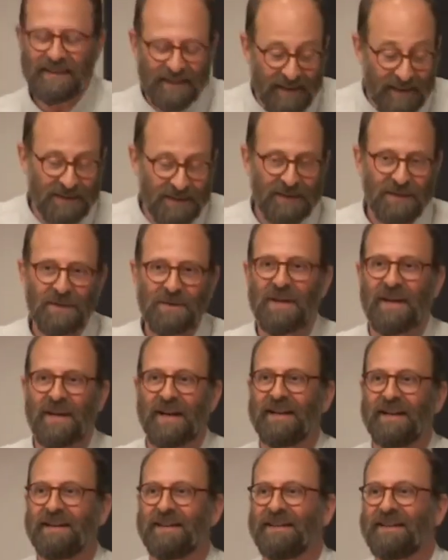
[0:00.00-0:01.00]
He didn't do
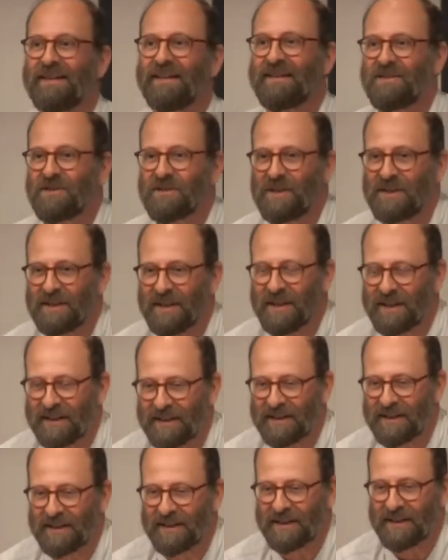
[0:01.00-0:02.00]
that. He should have done
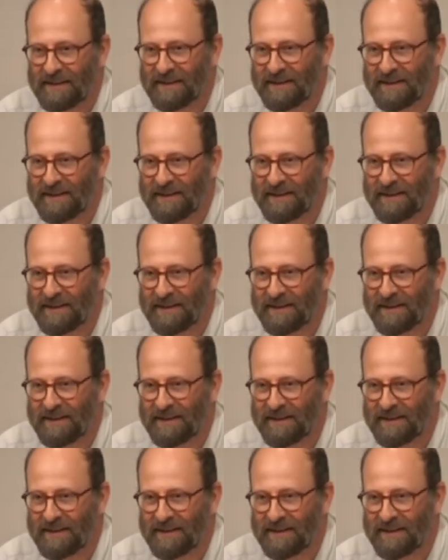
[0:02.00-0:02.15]
it.